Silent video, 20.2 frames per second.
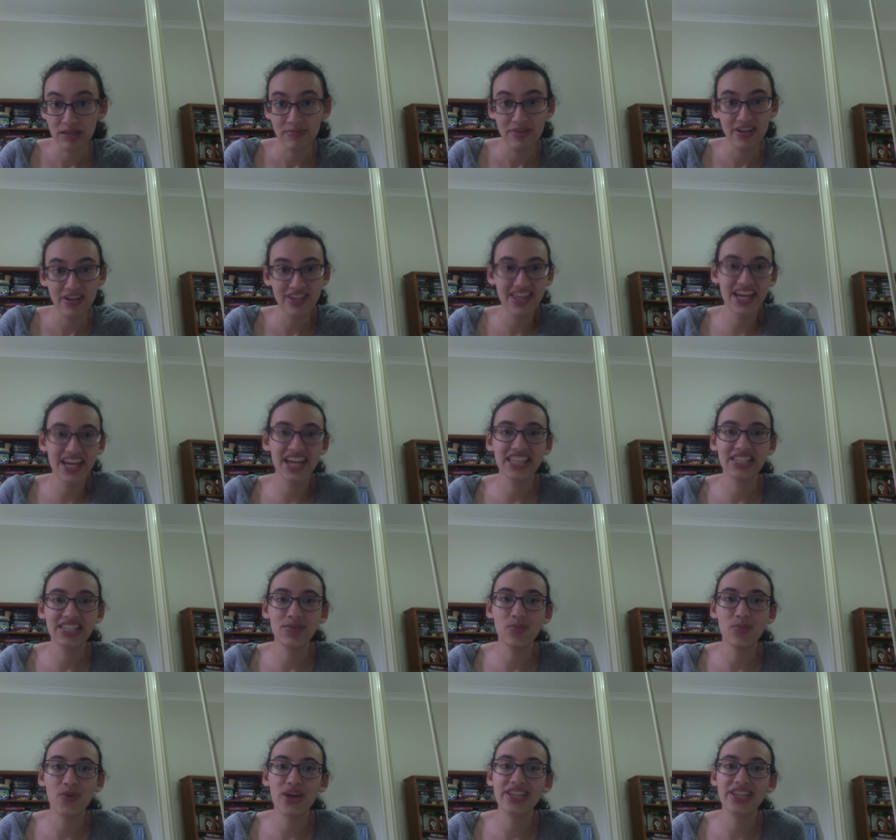But they end
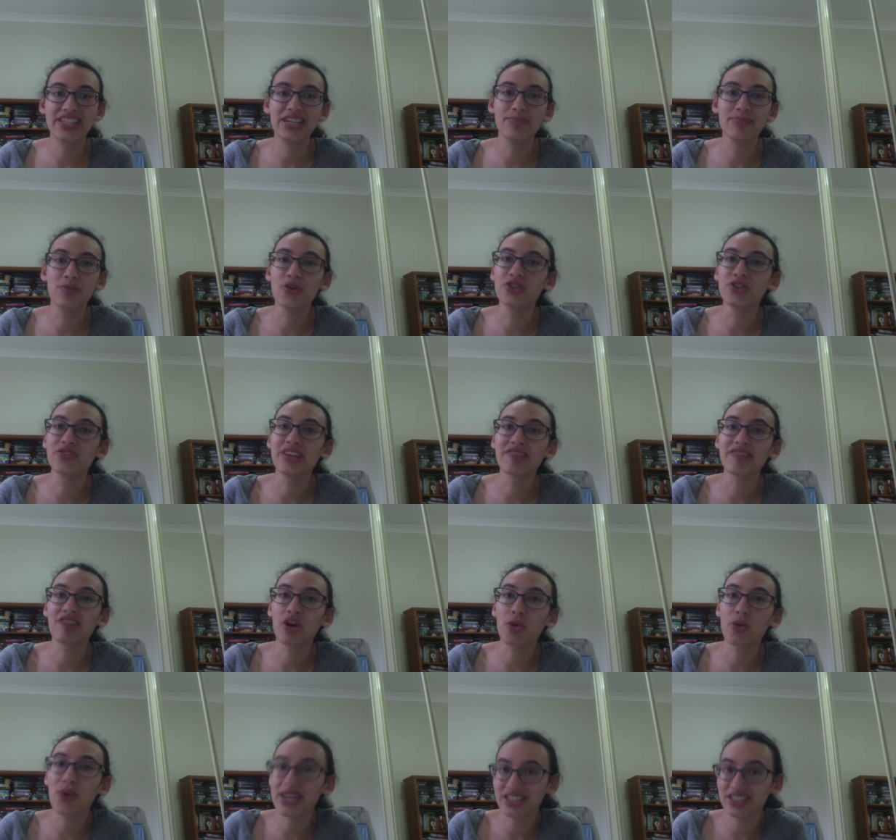up wasting most of their
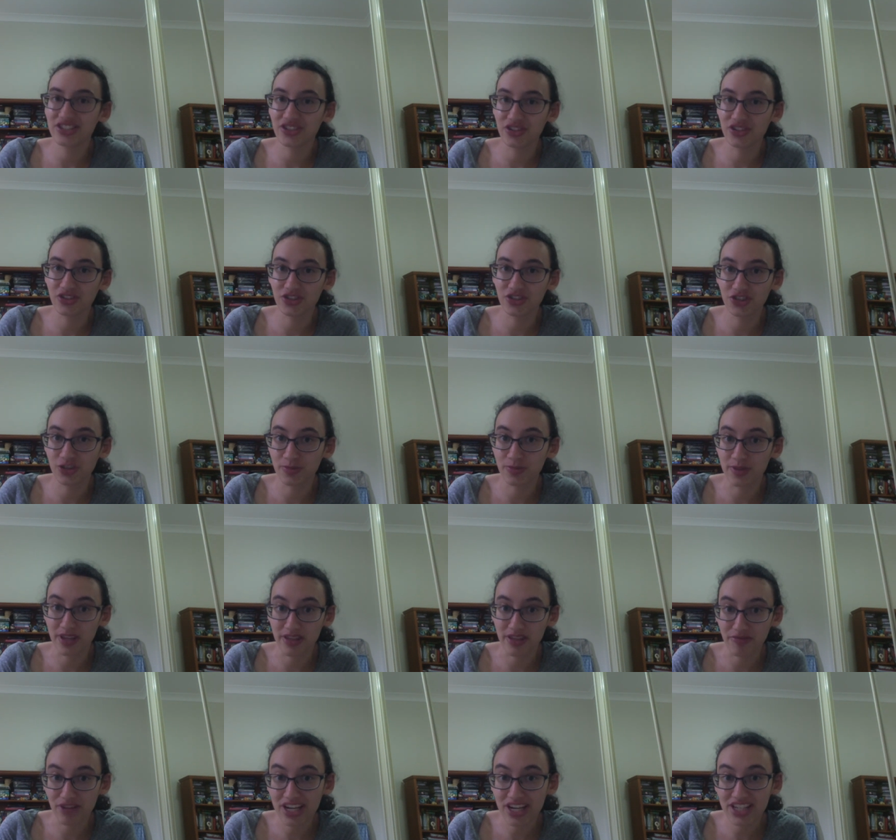requests on stupid
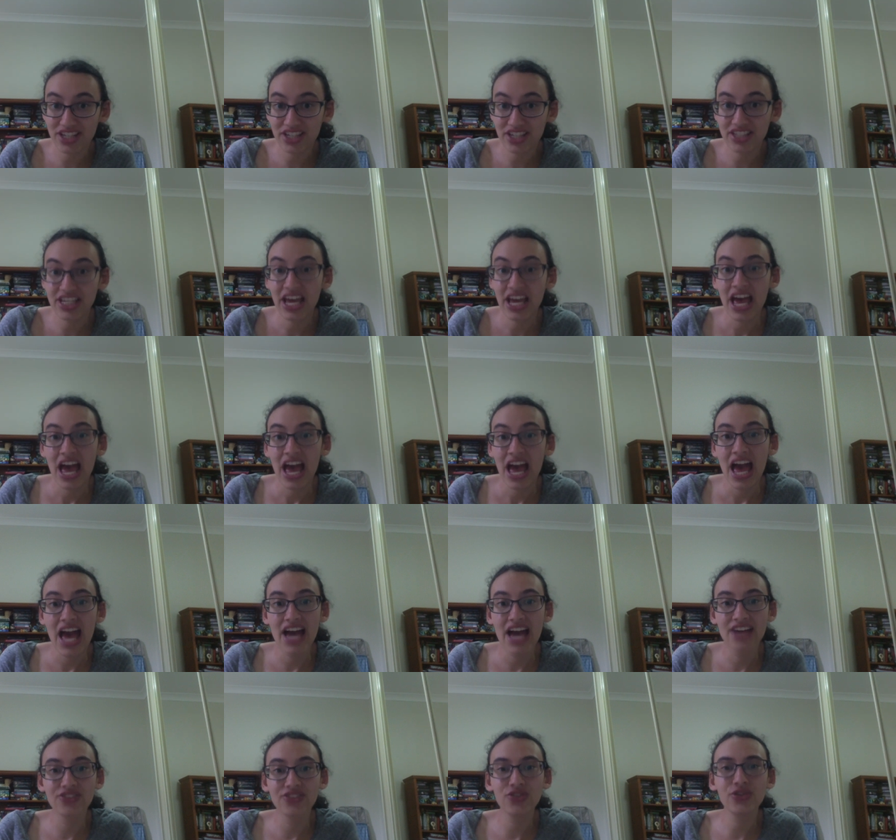reasons,
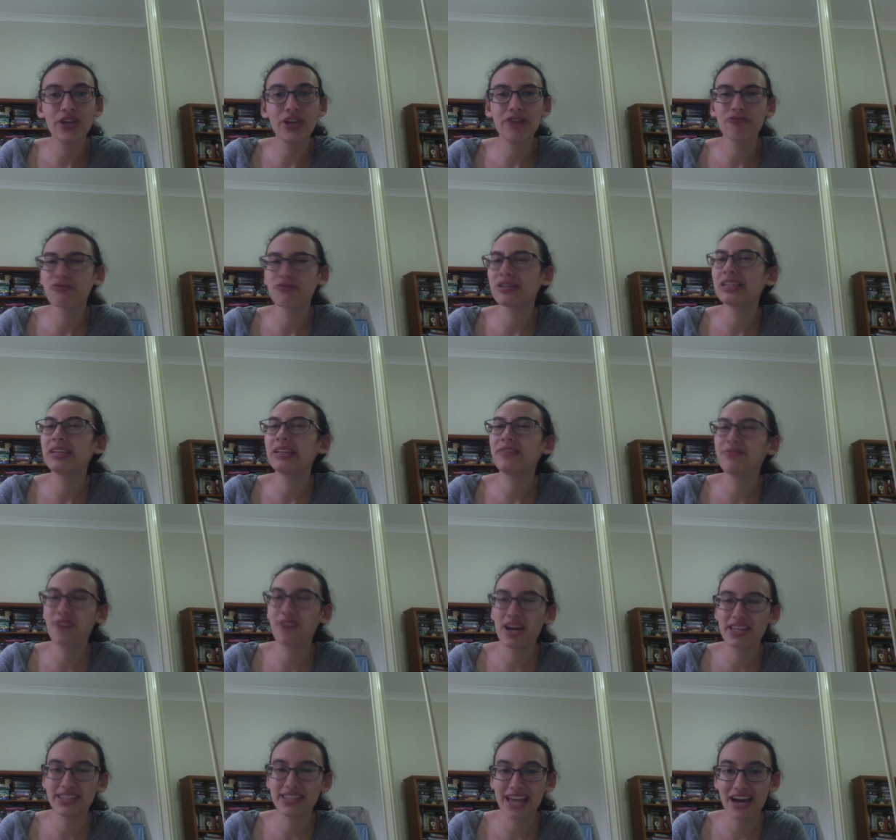and all they really
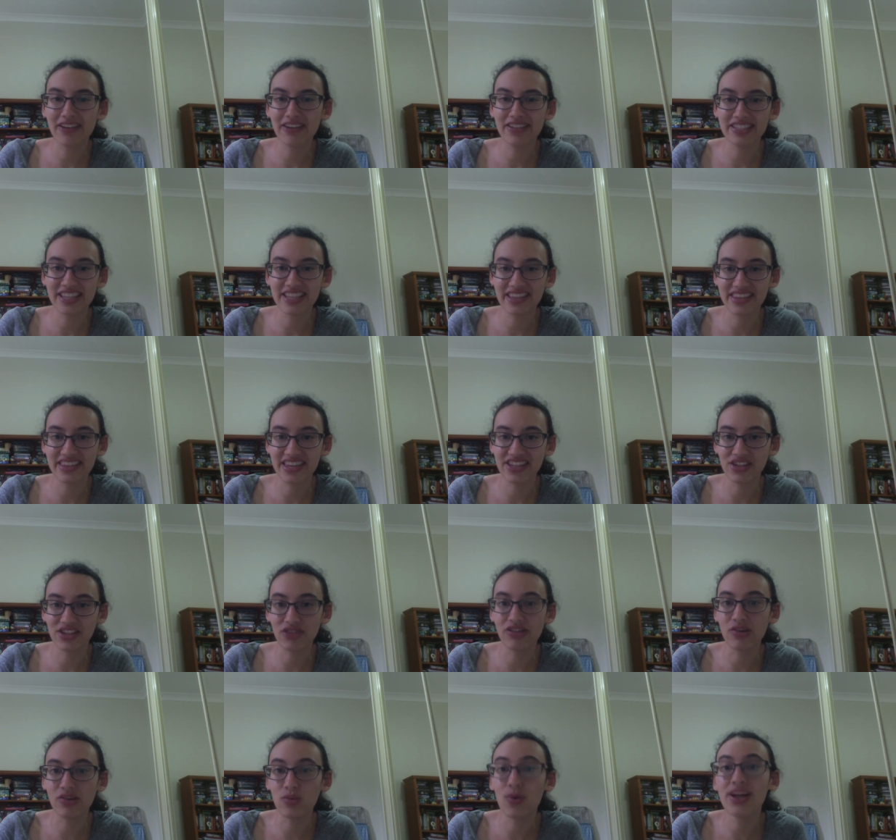find out is that there's
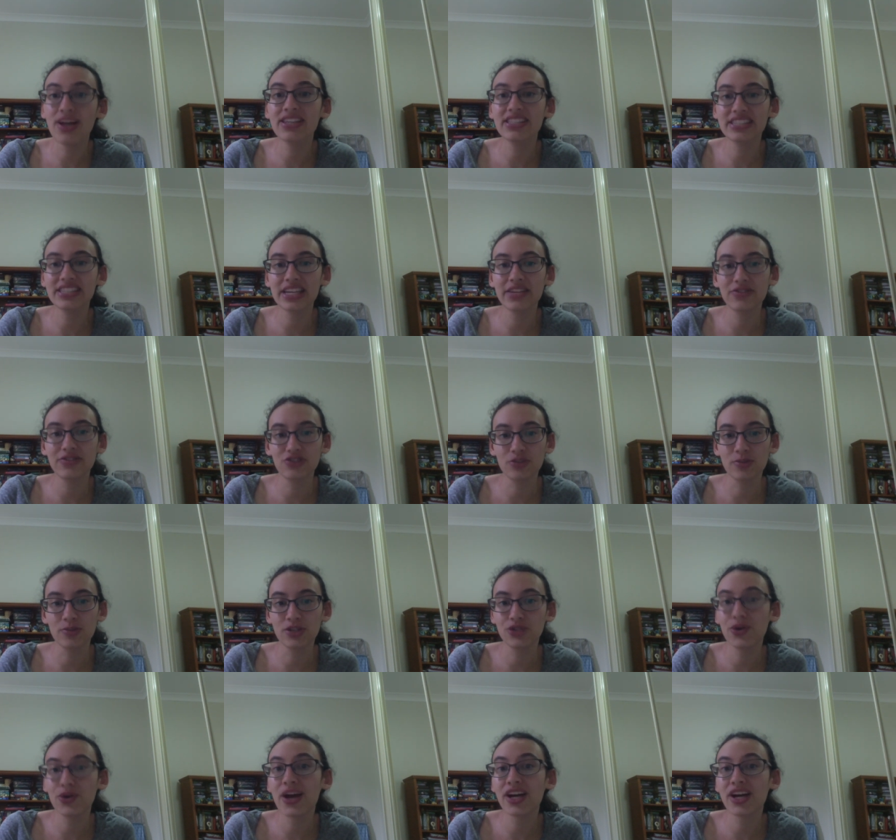only one set of Super
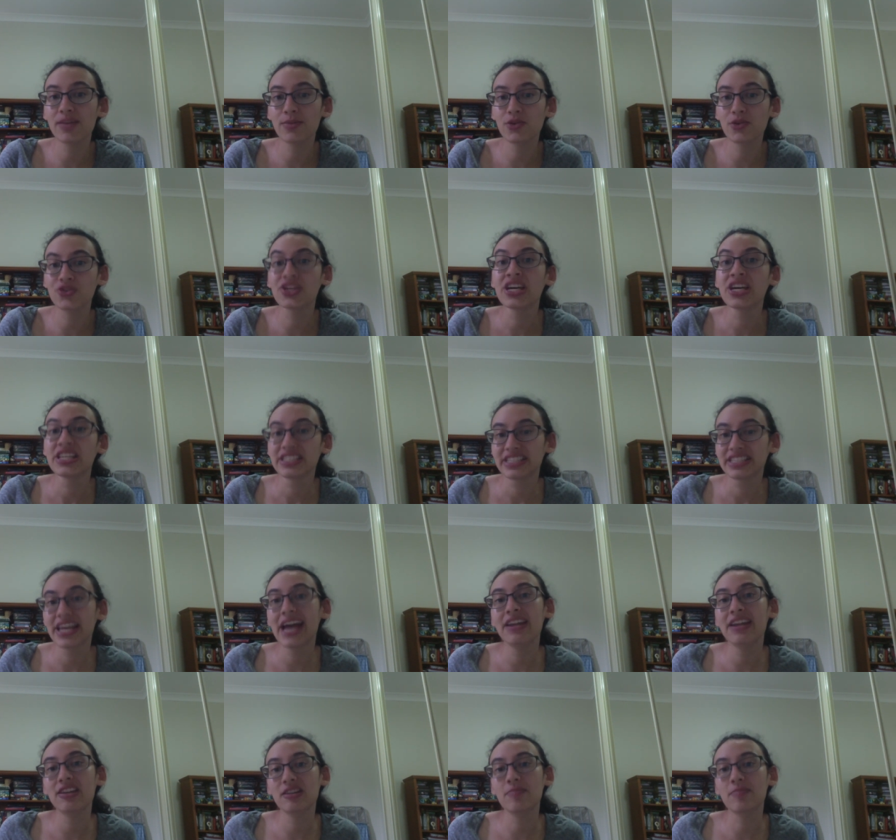Dragon Balls
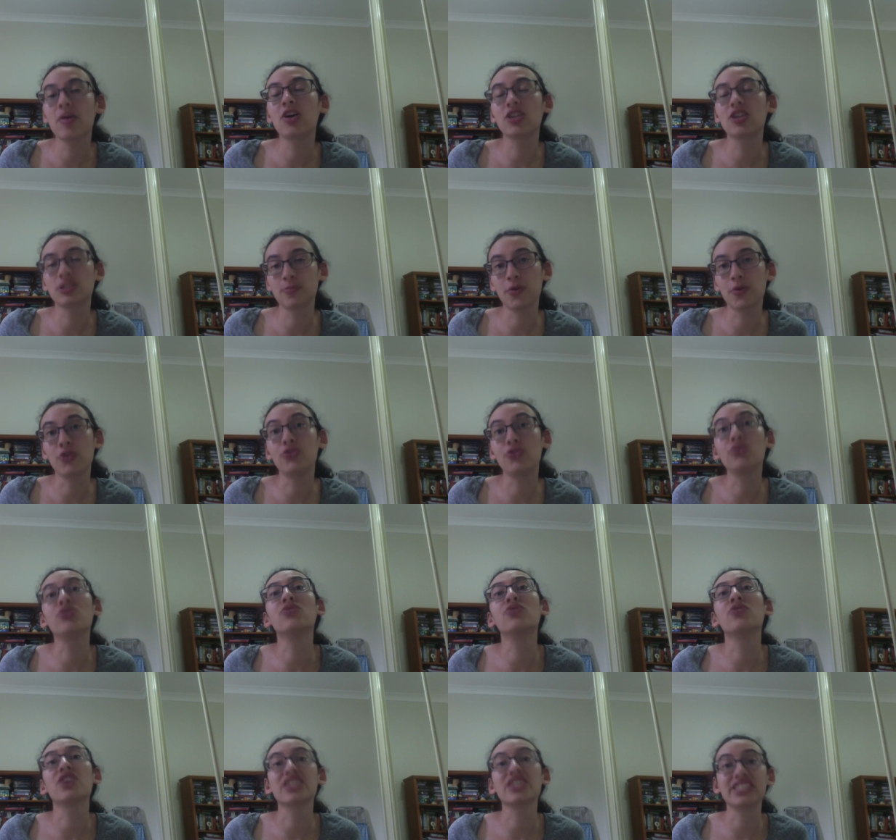scattered amongst both
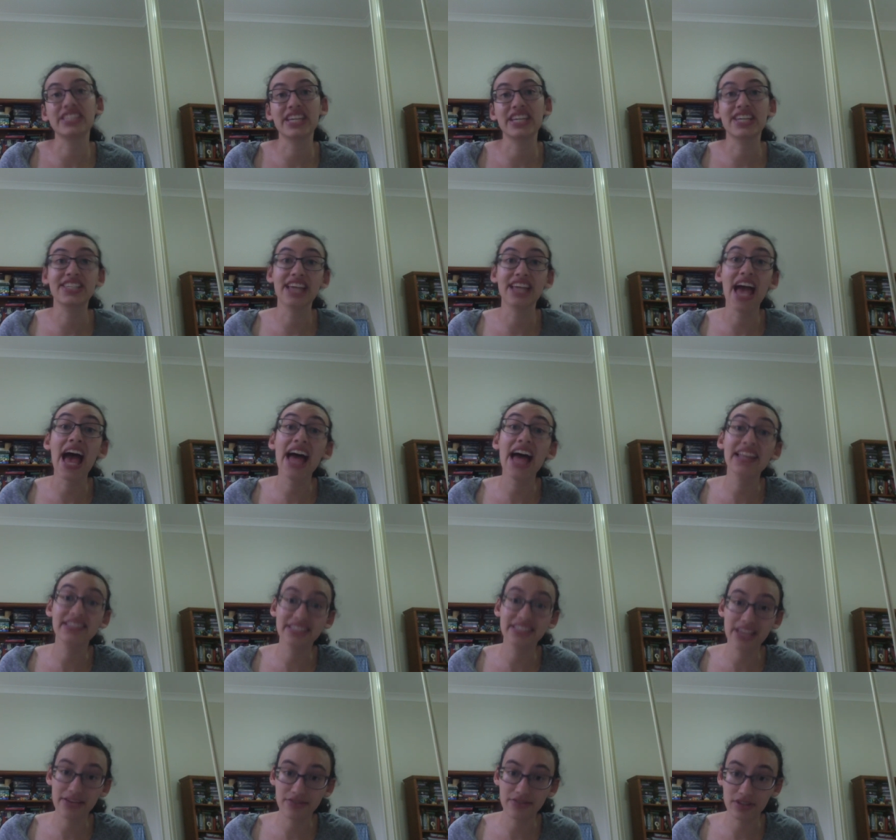Universe 6 and
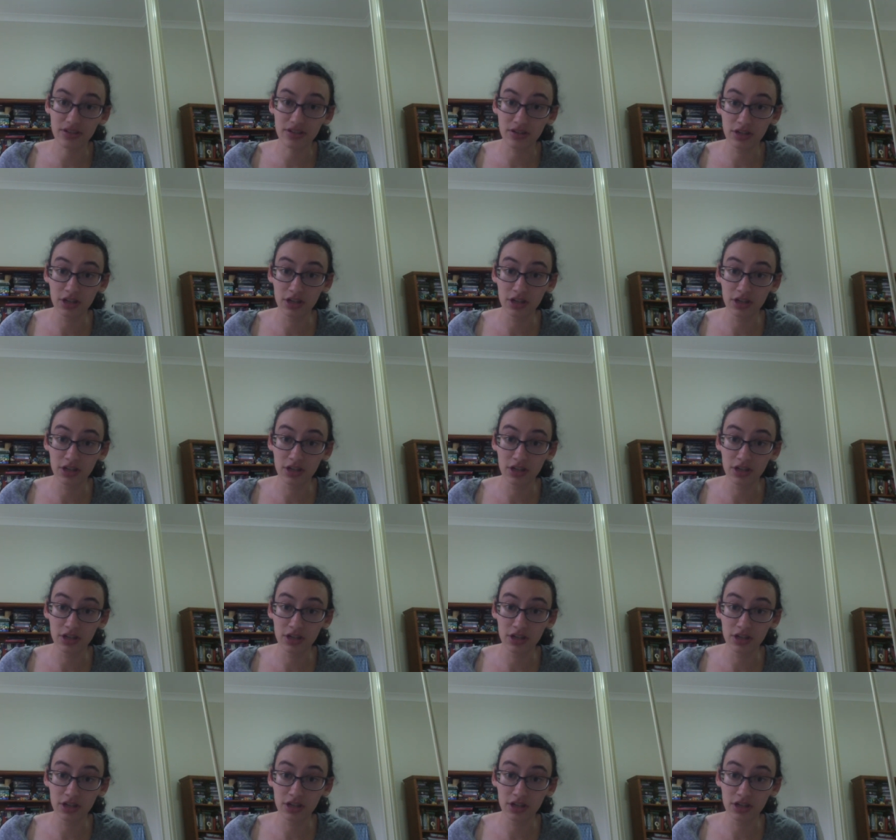7.